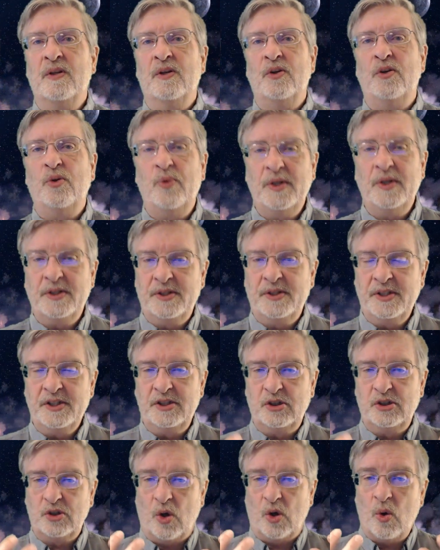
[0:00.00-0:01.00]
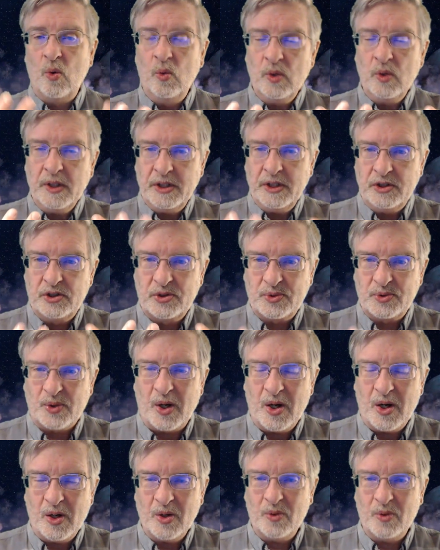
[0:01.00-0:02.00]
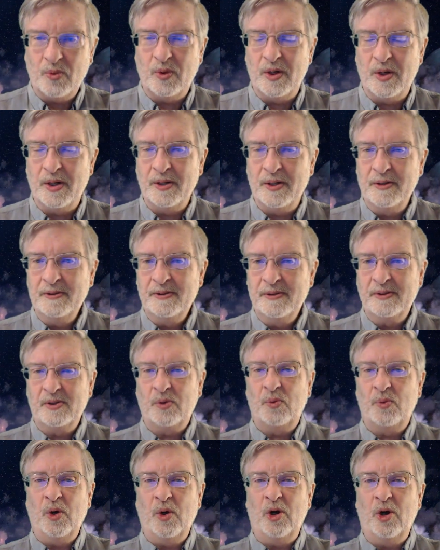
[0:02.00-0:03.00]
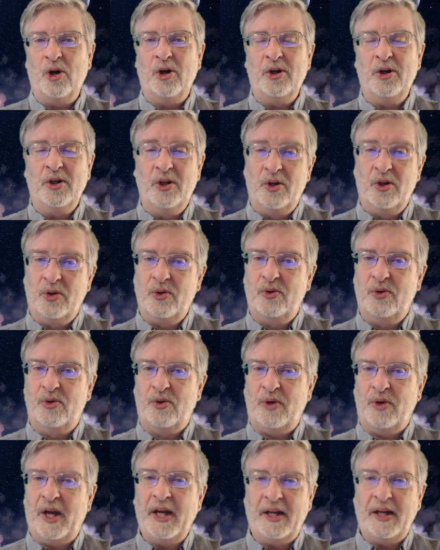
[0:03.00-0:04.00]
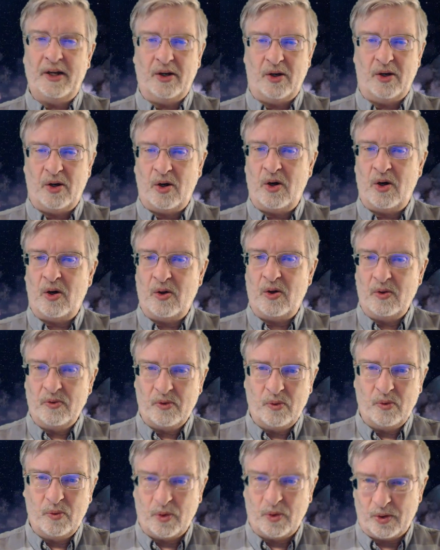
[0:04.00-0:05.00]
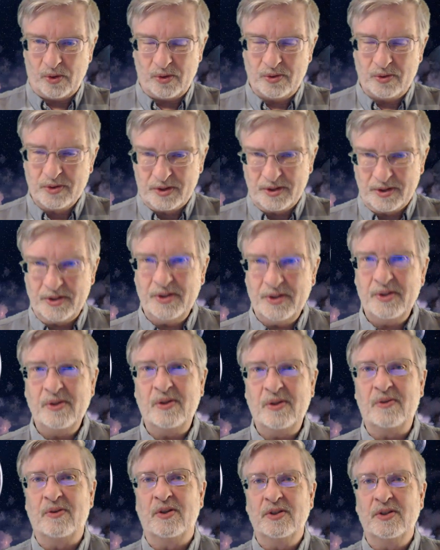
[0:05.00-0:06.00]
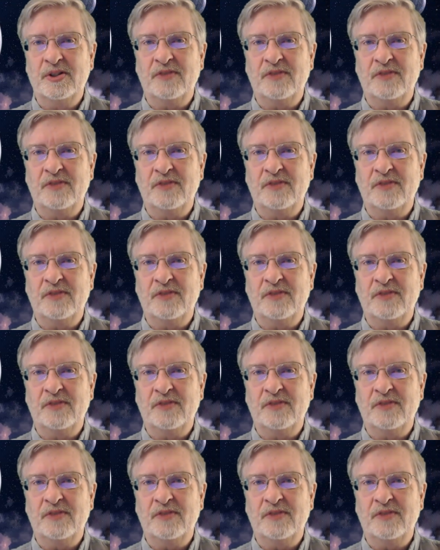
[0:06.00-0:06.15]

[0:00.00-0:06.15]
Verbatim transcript: who is this only strong one, the Word who created all the worlds in the universe.